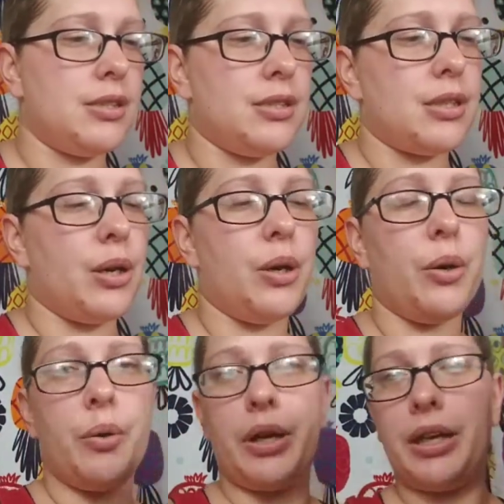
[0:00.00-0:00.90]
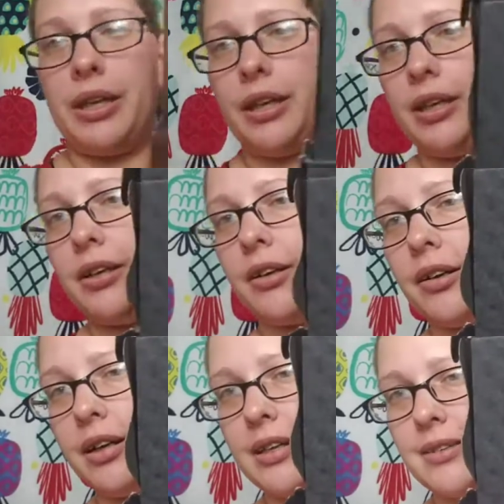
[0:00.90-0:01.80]
So
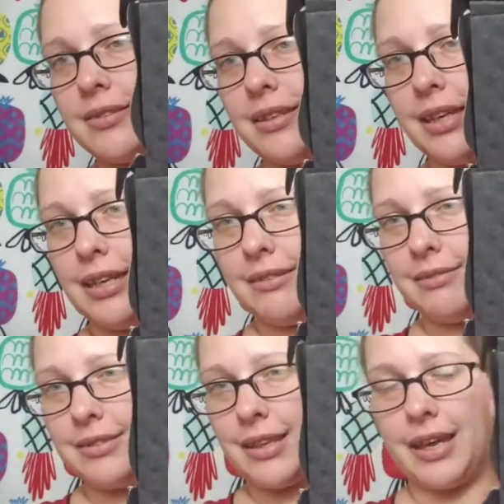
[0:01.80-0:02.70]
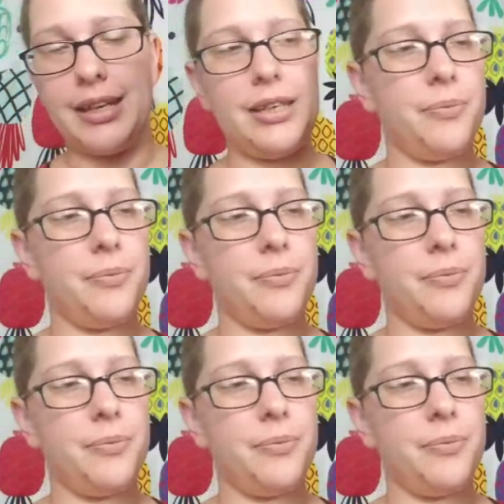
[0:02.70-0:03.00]
here is the inside.